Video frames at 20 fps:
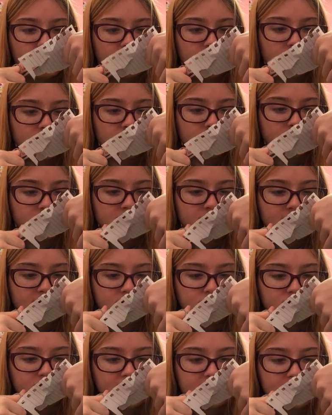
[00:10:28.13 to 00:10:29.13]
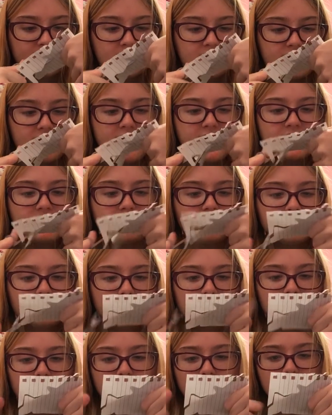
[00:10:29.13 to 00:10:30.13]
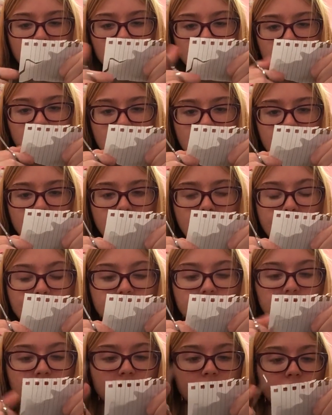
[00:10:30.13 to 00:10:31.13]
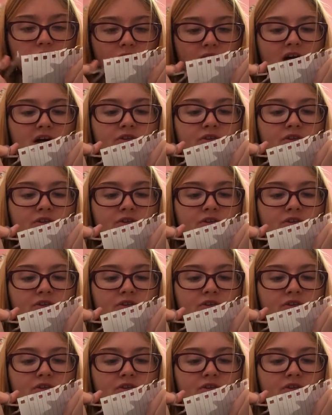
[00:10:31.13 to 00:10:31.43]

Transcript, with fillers: Close the edges I can get. I don't know, I've done this for a while.